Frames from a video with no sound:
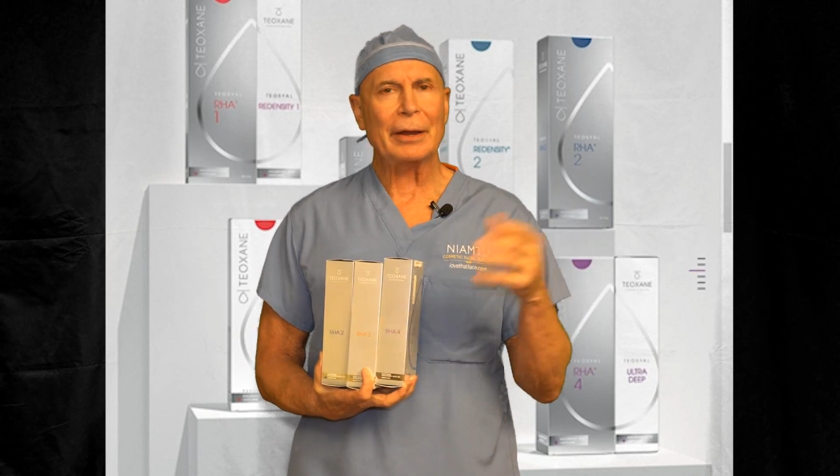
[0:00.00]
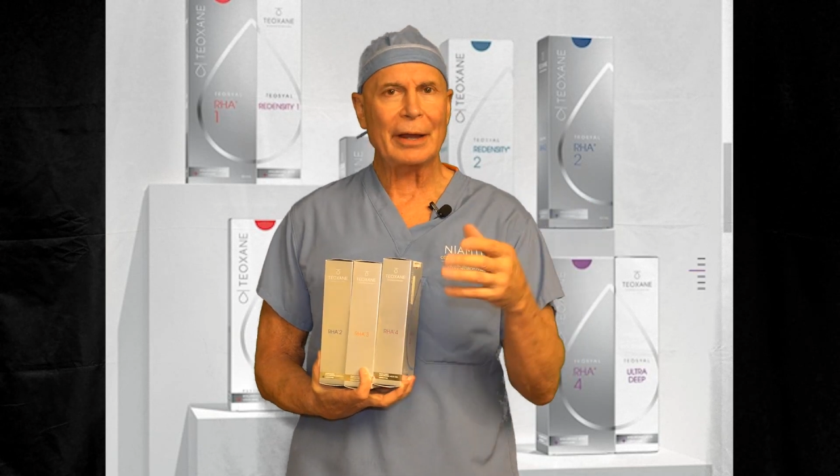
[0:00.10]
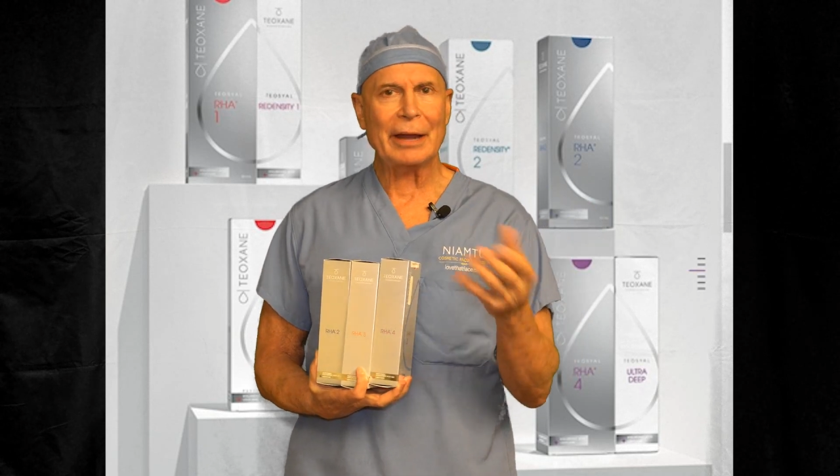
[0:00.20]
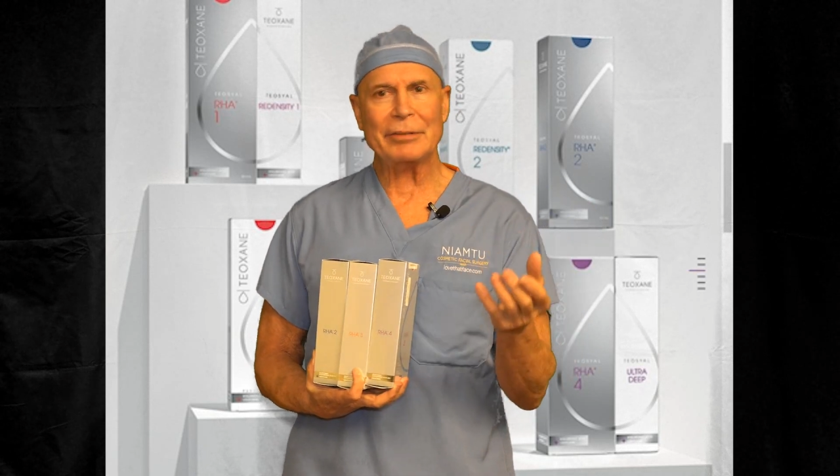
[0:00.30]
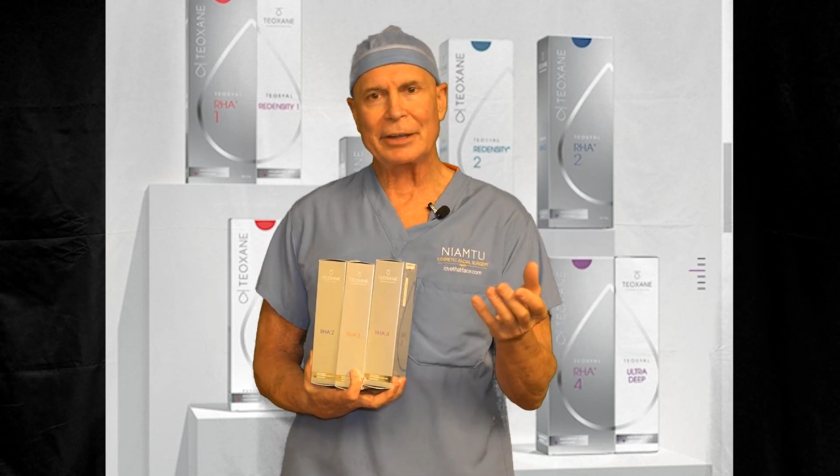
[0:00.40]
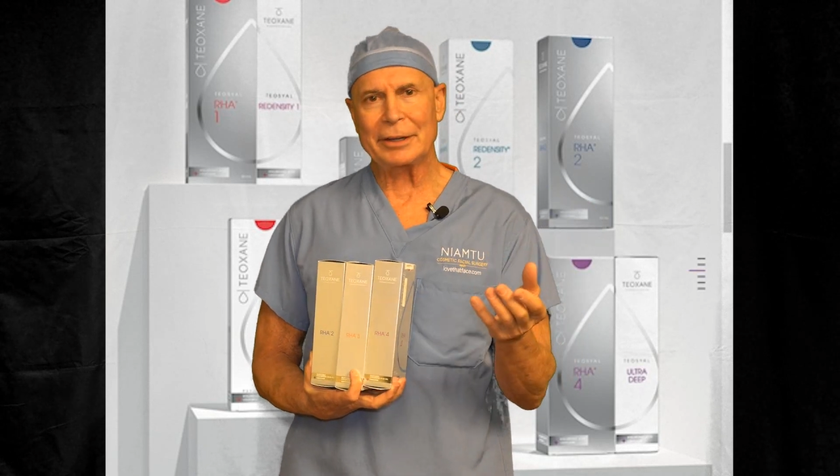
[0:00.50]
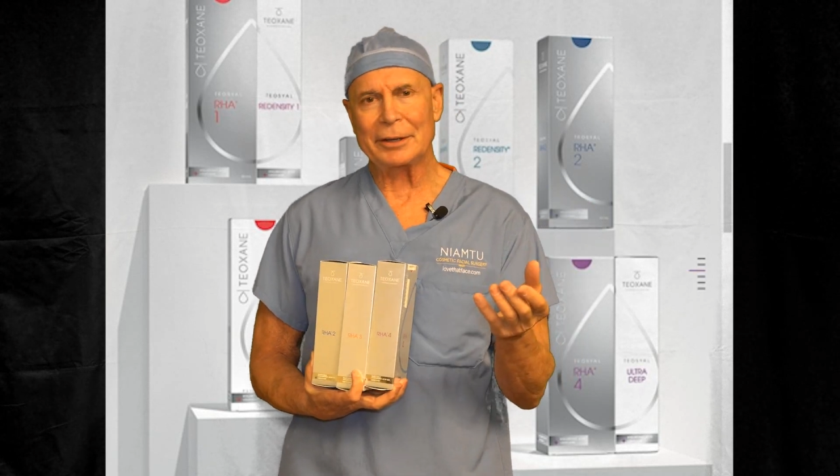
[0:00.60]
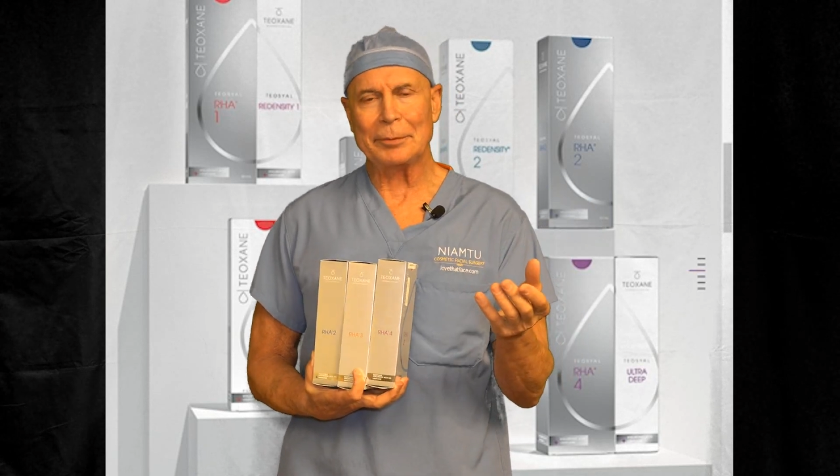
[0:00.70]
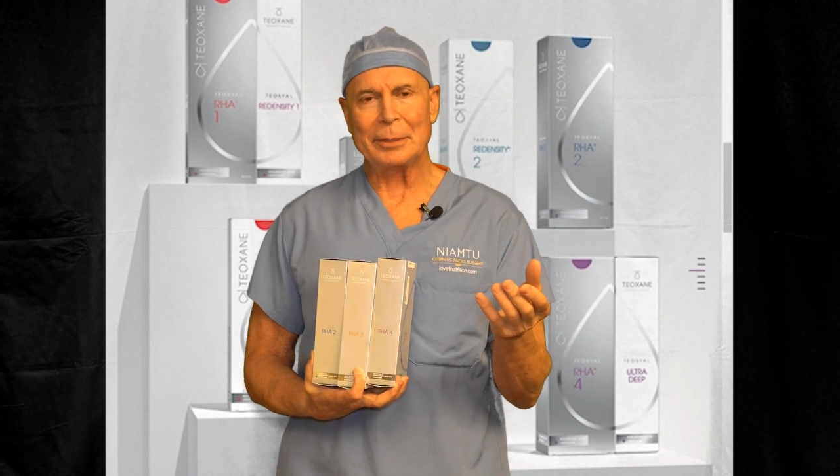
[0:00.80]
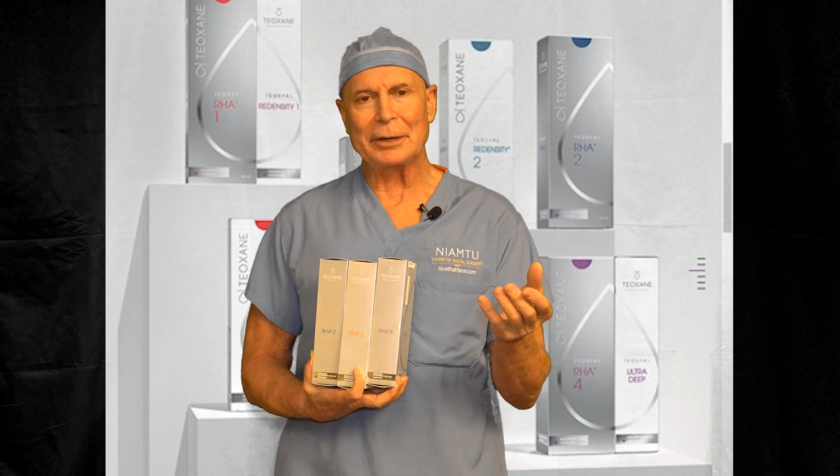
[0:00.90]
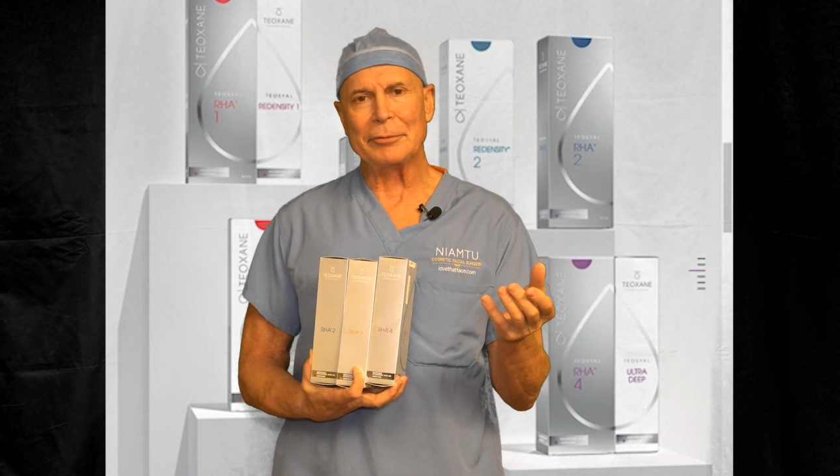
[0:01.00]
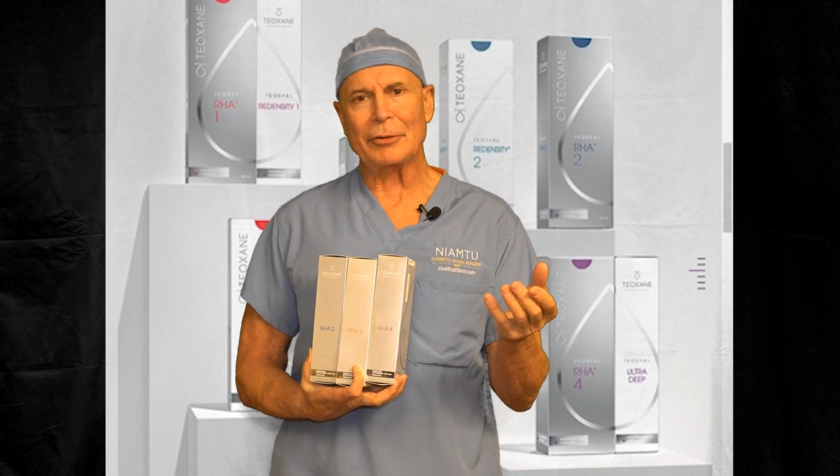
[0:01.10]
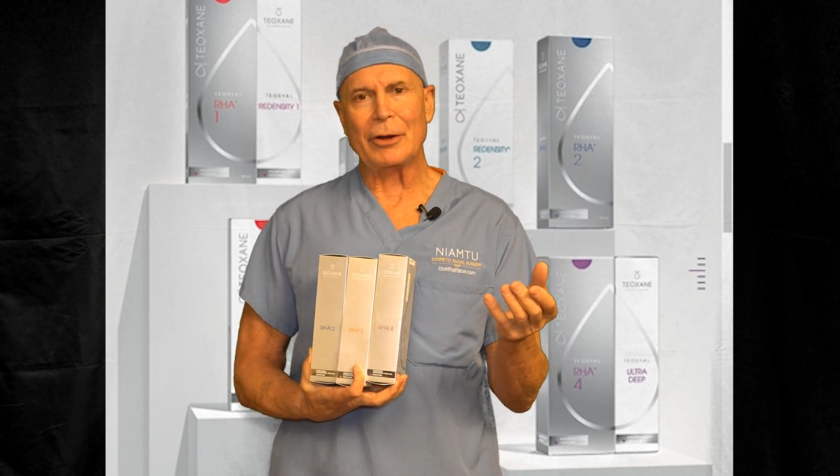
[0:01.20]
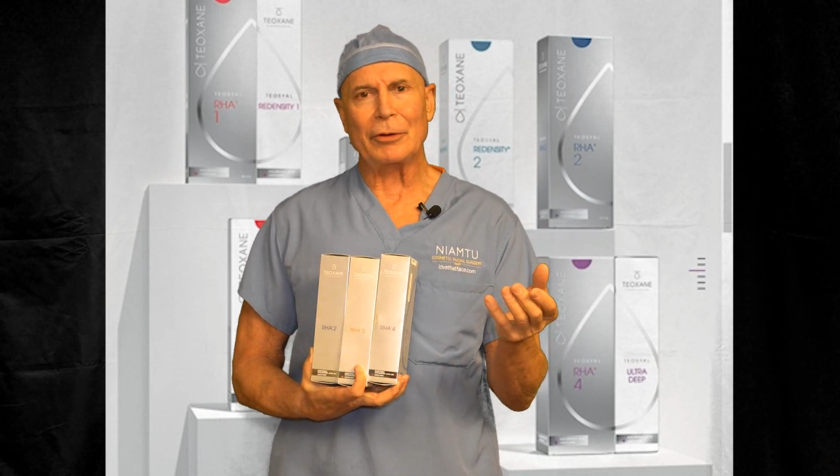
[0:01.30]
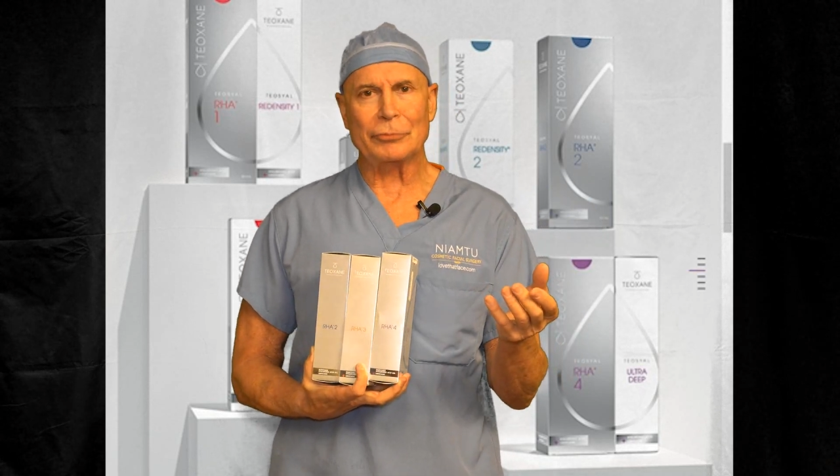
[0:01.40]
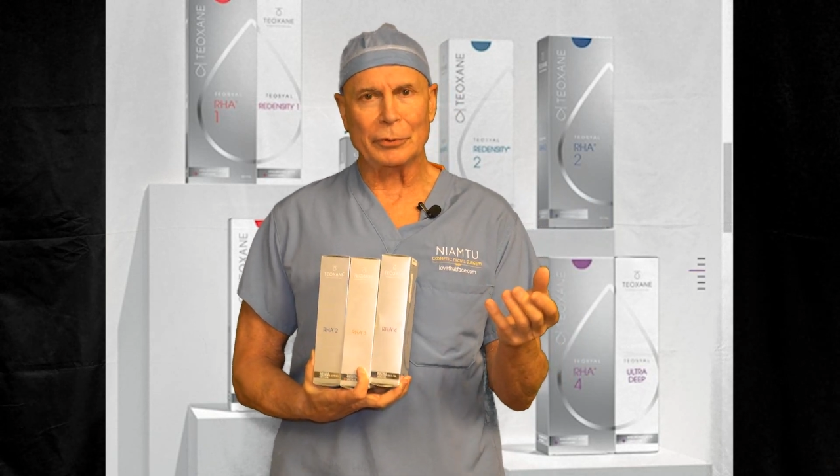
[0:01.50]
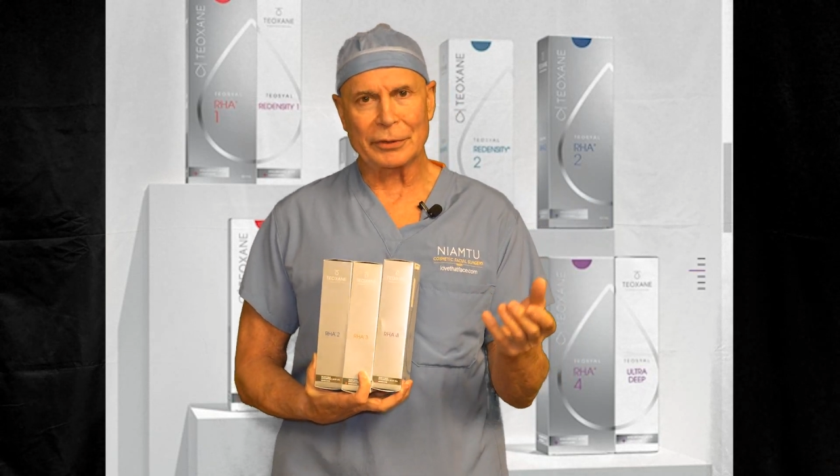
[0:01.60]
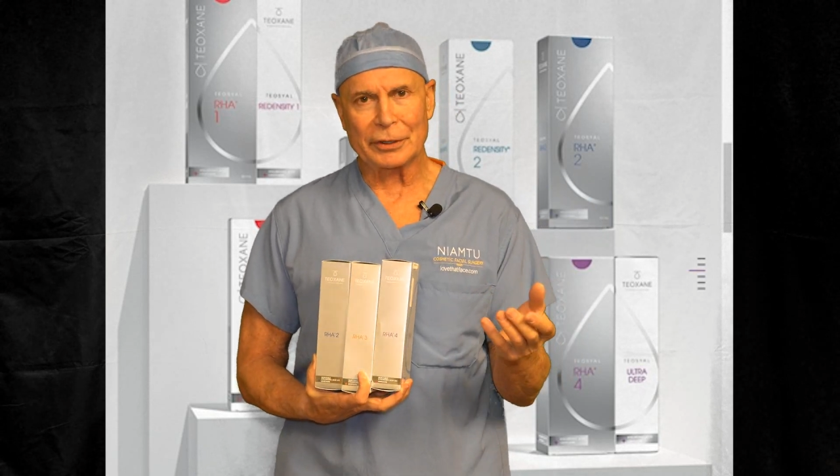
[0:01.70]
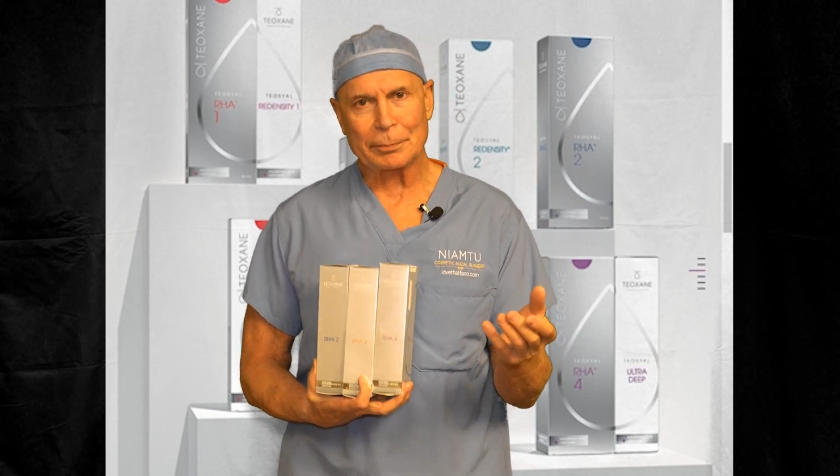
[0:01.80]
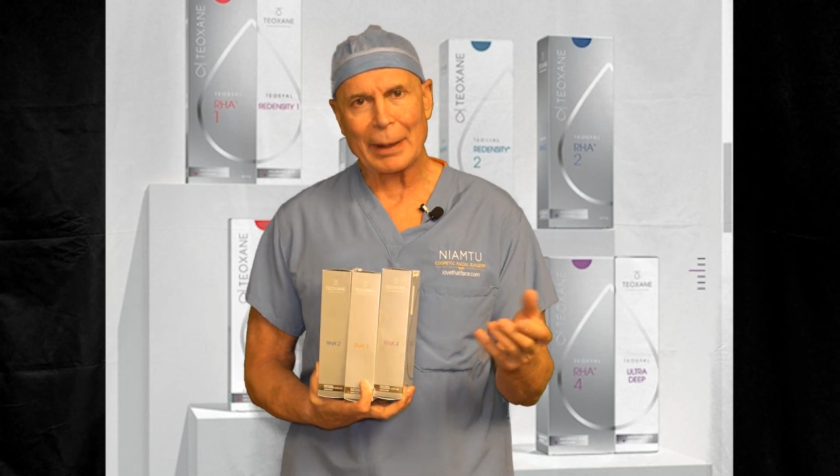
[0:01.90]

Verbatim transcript: having been involved with this